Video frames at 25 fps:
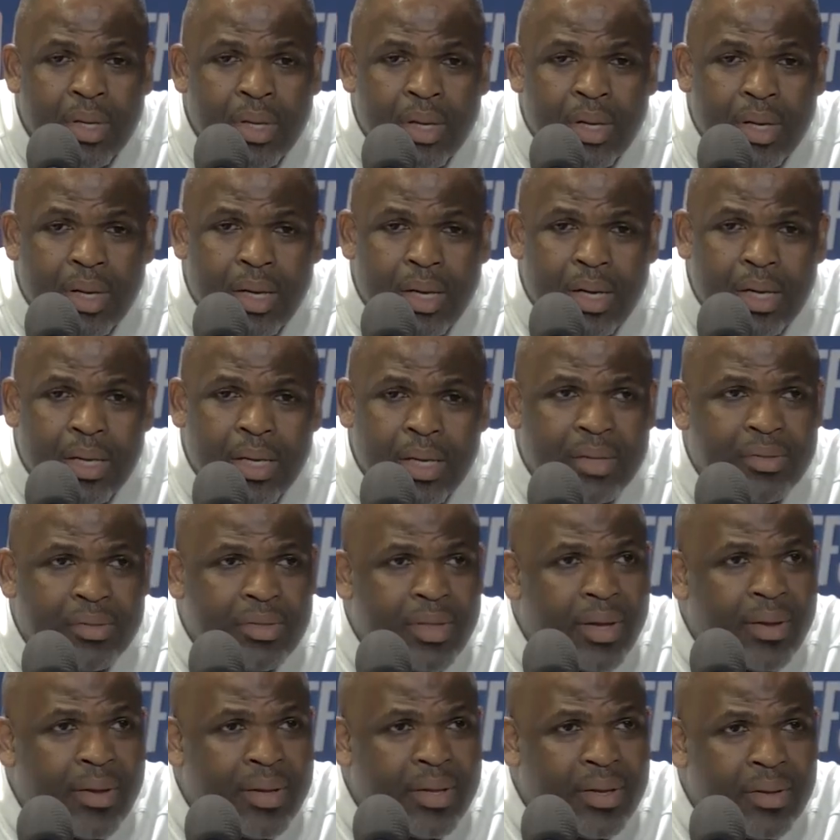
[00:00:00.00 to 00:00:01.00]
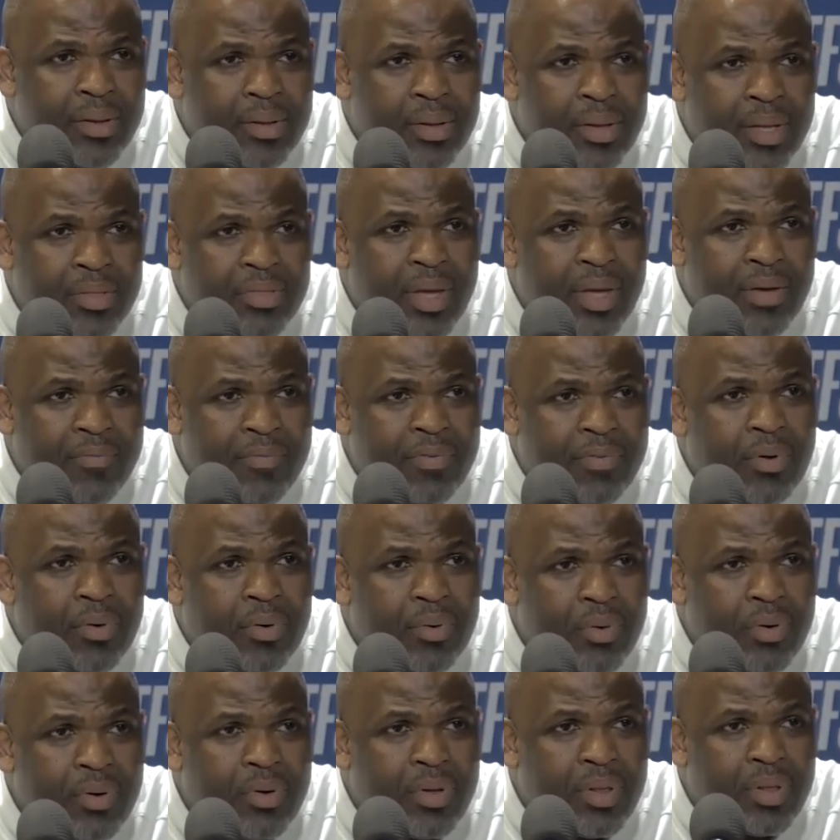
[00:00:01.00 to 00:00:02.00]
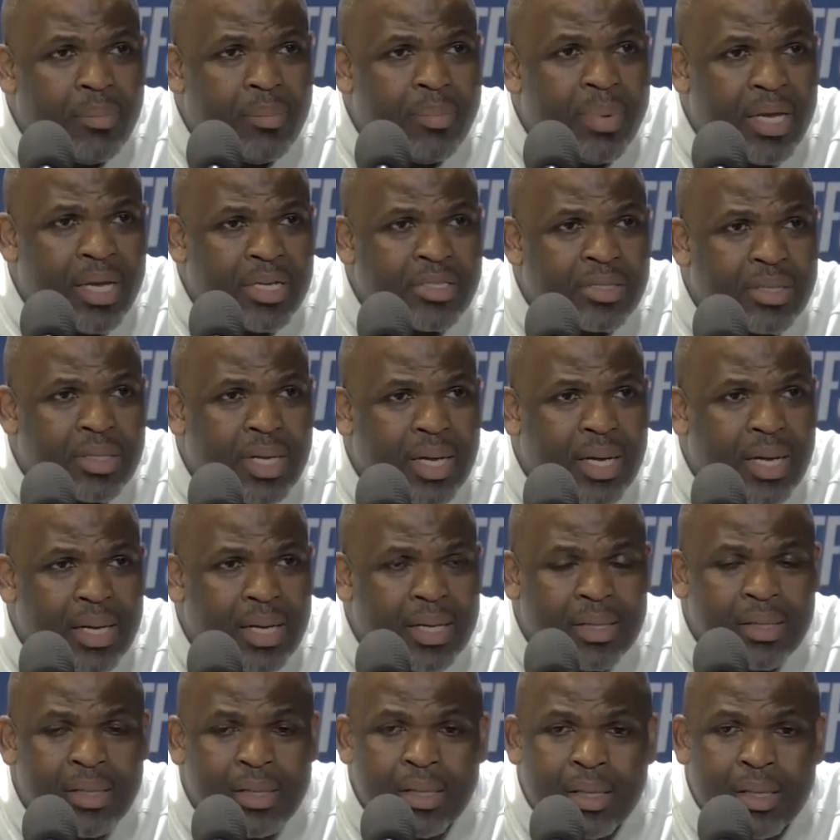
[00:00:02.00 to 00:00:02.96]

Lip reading: hit that floater on the baseline.